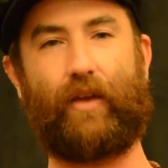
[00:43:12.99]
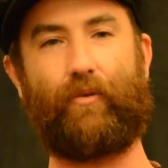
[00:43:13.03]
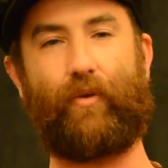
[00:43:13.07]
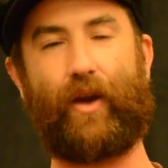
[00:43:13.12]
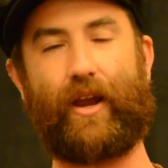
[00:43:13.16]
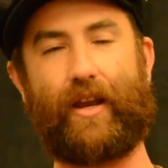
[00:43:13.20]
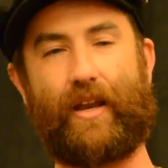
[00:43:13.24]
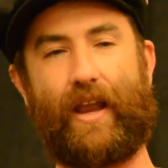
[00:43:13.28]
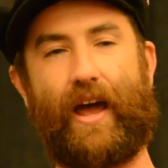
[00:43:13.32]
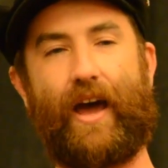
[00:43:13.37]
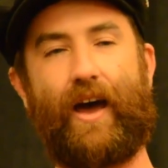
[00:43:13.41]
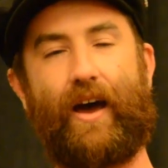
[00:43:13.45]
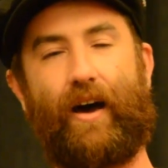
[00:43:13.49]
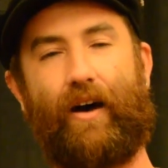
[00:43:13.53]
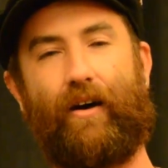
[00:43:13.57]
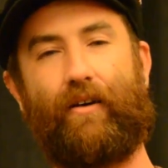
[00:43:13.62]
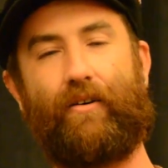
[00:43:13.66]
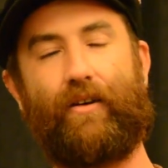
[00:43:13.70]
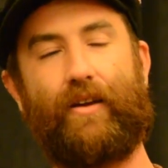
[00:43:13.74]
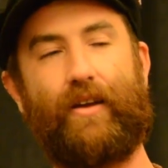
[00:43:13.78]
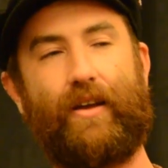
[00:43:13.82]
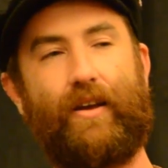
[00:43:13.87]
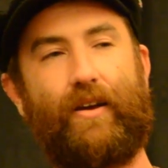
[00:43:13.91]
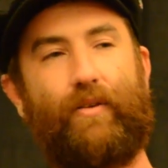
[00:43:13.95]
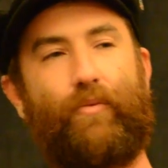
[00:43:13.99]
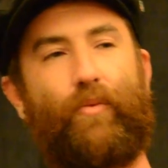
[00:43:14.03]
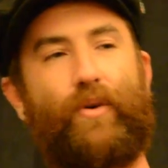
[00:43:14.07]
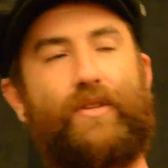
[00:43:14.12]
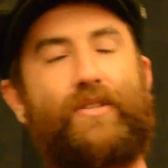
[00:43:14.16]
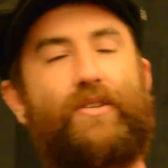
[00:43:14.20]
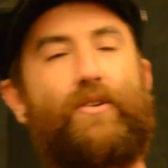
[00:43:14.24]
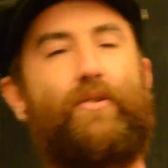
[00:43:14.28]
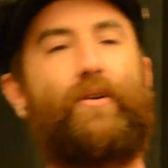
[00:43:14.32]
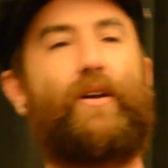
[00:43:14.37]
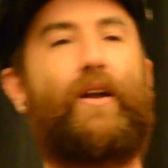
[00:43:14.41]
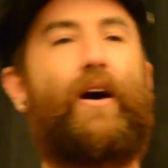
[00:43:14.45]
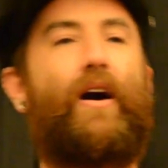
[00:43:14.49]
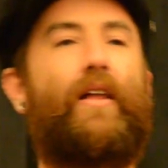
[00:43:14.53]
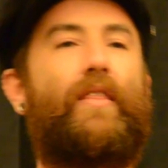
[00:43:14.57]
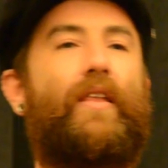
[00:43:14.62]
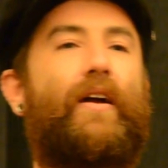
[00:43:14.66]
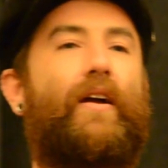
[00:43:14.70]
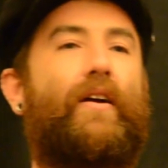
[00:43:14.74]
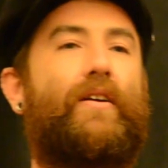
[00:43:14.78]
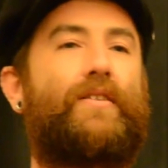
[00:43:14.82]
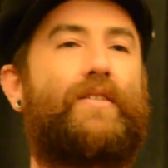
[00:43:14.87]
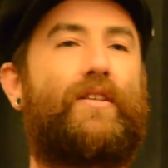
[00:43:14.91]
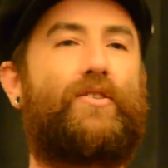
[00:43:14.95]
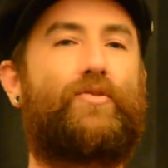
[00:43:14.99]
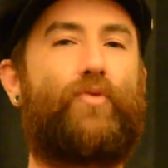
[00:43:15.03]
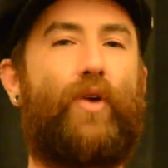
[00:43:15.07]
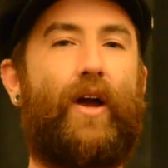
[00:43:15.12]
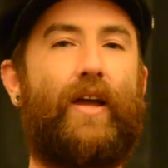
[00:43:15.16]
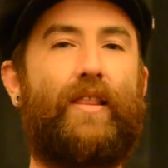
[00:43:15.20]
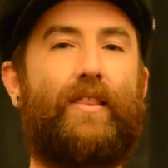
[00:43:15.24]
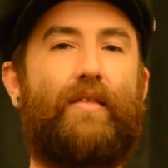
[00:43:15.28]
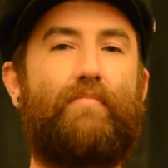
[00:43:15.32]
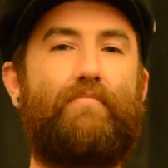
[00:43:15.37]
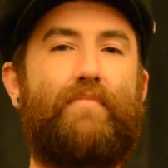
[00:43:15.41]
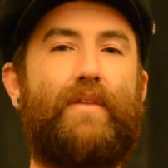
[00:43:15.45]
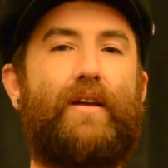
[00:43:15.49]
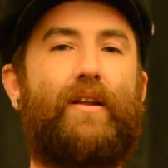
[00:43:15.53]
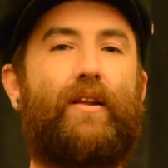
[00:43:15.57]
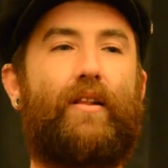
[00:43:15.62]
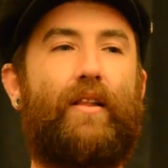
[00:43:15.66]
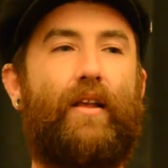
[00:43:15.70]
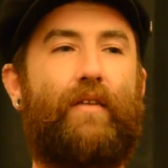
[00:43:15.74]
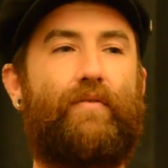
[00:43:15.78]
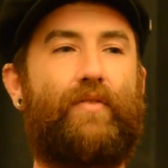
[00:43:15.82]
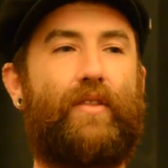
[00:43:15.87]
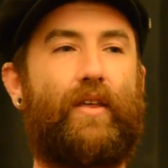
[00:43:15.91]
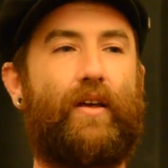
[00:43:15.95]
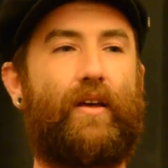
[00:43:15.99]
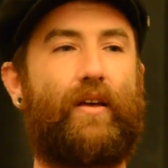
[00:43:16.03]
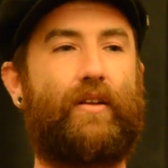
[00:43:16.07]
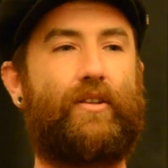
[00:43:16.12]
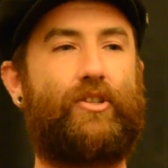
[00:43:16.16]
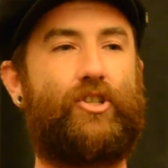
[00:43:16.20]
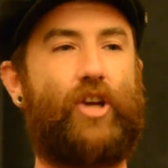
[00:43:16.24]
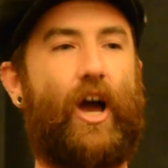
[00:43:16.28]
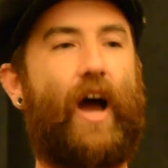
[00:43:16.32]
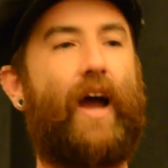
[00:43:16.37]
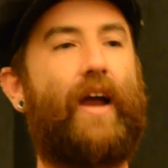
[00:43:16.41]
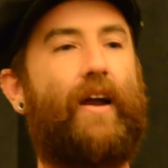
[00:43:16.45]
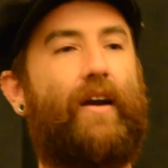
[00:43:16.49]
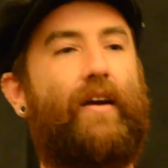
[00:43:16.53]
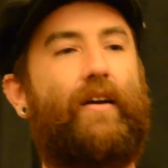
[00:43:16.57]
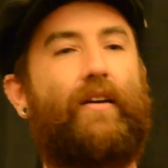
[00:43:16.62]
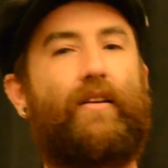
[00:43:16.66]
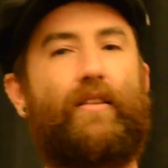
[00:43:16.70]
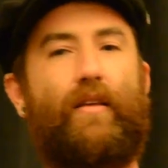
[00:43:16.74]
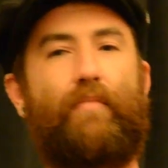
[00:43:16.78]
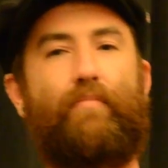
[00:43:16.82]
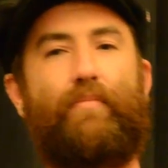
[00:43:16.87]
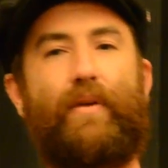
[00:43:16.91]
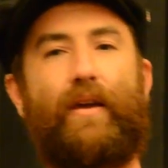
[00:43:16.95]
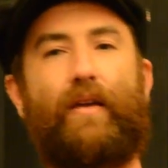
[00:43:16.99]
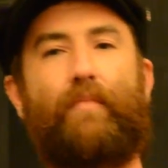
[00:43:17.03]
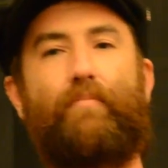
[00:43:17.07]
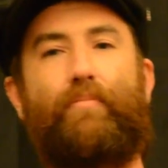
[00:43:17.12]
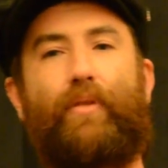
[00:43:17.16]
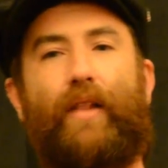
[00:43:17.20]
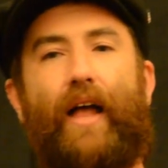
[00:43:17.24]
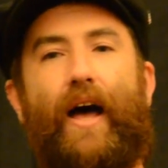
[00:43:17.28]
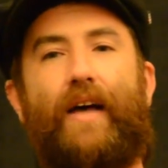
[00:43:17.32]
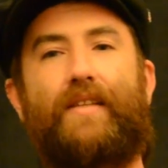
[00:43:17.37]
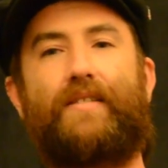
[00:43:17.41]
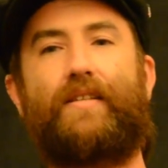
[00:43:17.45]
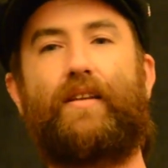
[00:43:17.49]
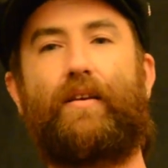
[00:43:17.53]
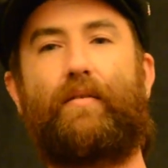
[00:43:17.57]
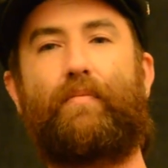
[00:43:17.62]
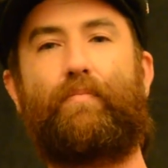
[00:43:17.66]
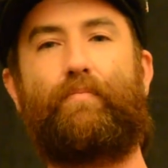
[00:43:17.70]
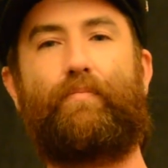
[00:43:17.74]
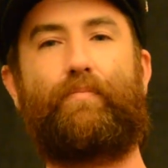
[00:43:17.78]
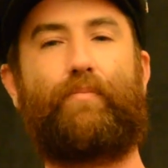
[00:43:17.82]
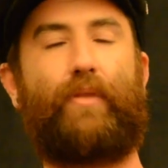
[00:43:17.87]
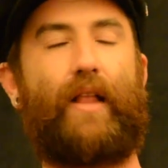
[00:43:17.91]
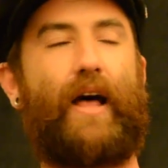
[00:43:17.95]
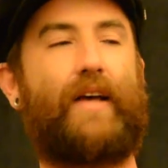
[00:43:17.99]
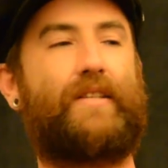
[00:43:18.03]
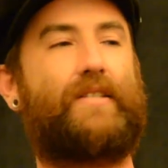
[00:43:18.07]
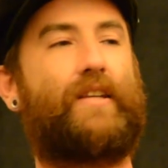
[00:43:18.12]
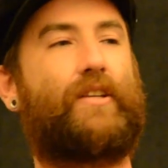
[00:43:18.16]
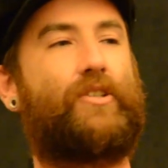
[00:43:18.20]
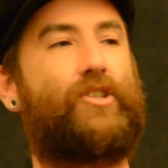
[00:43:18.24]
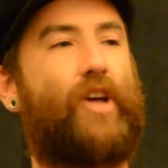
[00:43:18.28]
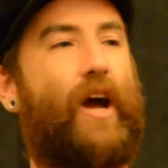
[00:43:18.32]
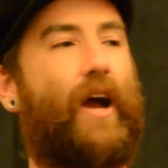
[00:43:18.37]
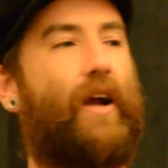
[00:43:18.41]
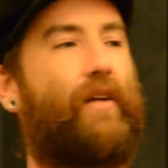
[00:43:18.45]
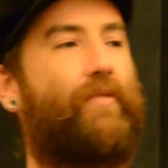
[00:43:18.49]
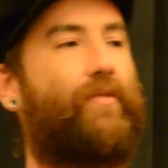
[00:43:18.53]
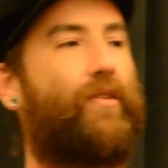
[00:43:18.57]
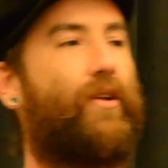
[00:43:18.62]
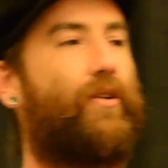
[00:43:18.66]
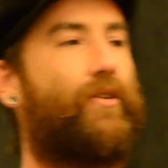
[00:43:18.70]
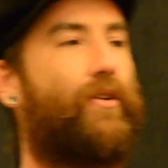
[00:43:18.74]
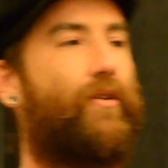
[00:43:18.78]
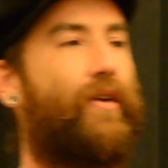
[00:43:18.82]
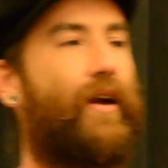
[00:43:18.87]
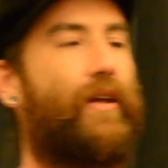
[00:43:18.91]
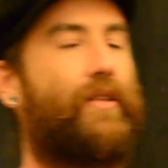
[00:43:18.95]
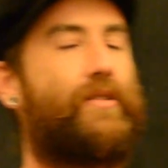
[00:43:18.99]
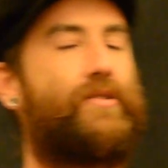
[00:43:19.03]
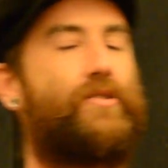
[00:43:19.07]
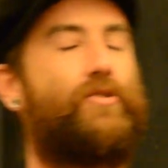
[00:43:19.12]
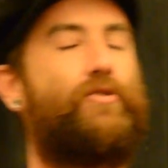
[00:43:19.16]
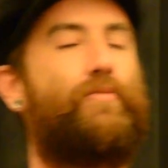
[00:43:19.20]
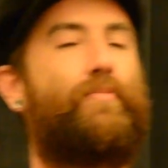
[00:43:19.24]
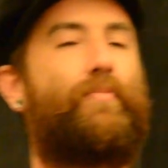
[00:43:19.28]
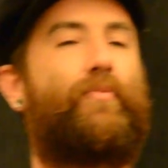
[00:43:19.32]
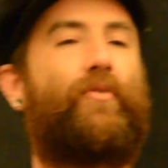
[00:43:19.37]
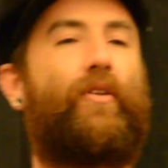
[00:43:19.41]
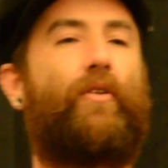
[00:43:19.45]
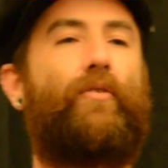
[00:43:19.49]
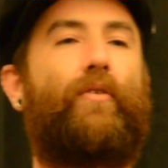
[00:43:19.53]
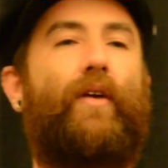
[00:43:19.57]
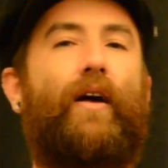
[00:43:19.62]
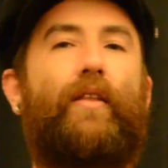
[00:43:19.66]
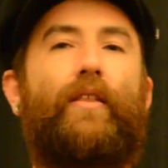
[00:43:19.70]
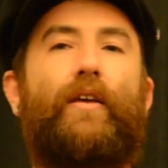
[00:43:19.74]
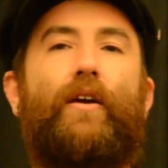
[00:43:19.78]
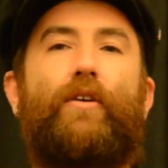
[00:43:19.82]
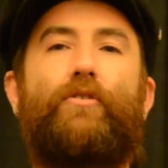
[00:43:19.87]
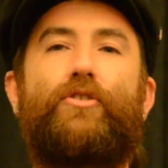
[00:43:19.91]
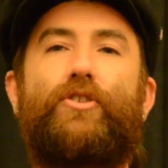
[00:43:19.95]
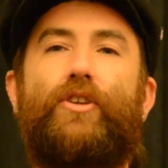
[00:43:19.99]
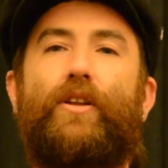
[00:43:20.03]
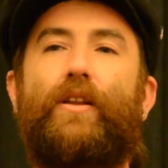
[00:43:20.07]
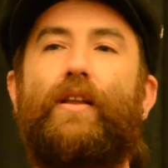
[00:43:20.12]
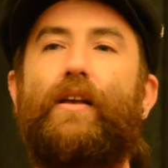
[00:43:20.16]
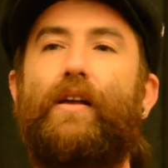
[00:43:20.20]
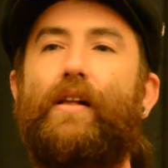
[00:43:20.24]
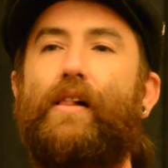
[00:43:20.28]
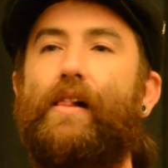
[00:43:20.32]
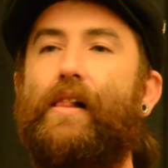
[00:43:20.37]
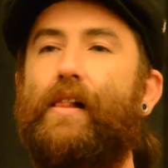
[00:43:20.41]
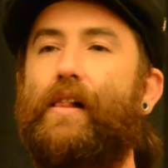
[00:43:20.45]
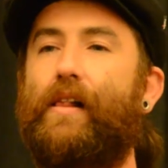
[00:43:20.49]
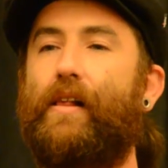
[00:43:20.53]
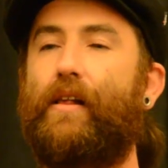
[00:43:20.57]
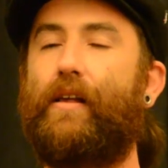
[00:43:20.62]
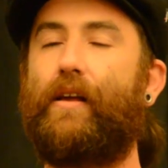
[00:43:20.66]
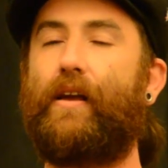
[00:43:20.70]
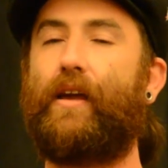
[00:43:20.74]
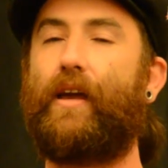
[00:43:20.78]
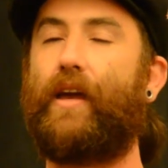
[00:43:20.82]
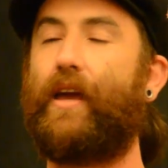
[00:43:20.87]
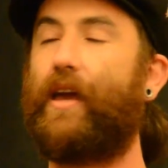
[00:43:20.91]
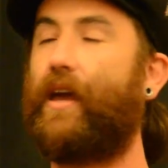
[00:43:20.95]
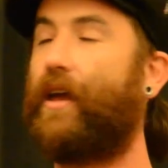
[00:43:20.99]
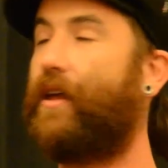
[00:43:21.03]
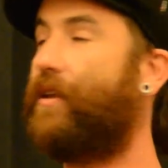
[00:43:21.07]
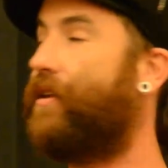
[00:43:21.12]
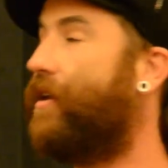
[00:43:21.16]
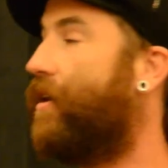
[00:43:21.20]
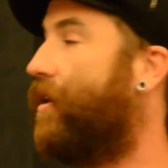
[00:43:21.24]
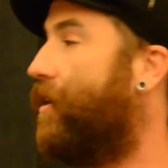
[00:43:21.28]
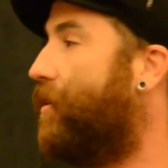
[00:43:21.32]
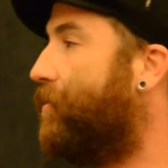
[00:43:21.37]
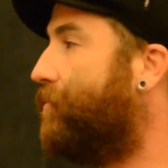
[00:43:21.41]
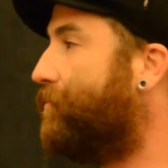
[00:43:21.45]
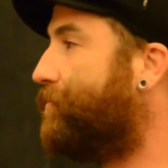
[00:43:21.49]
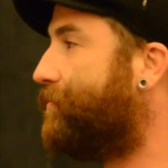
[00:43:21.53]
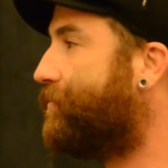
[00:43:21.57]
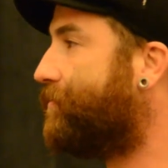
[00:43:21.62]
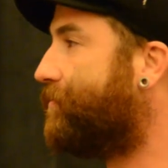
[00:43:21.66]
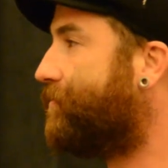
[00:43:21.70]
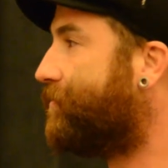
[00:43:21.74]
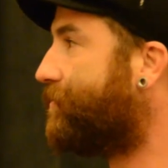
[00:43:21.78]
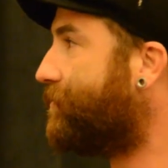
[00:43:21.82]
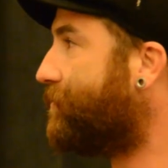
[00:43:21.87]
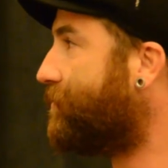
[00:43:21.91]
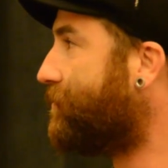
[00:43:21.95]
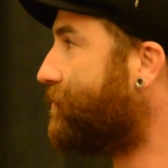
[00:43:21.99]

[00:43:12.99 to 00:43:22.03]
And right now, what's going on there is it's right in the middle of the gyre, the big plastic gyre floating around the ocean. And